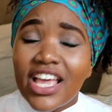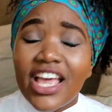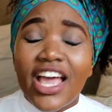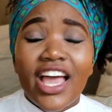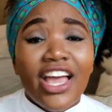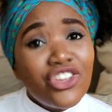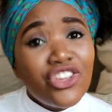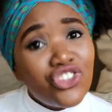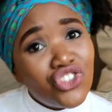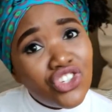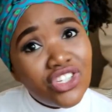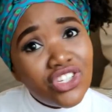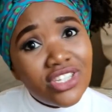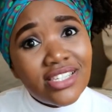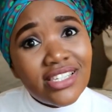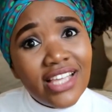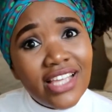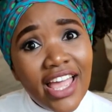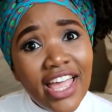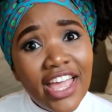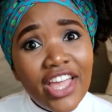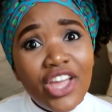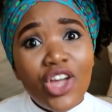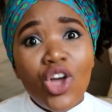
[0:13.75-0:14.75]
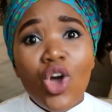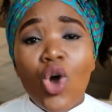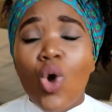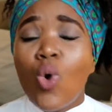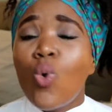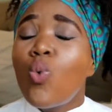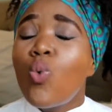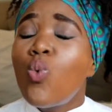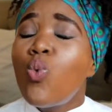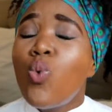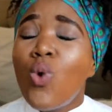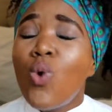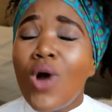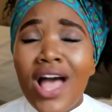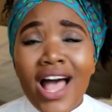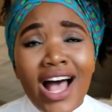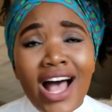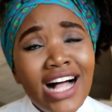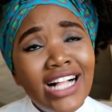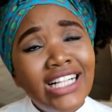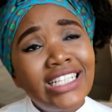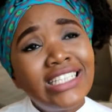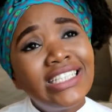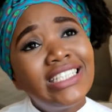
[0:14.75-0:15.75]
and she's saying,
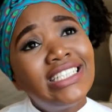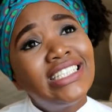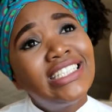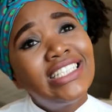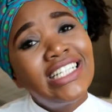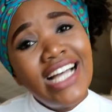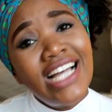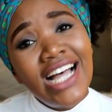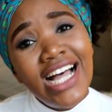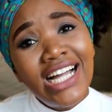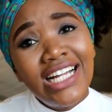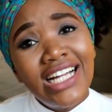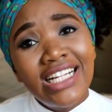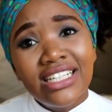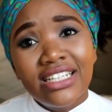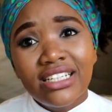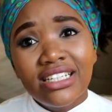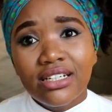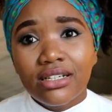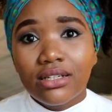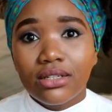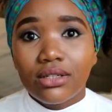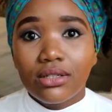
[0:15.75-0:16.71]
well done.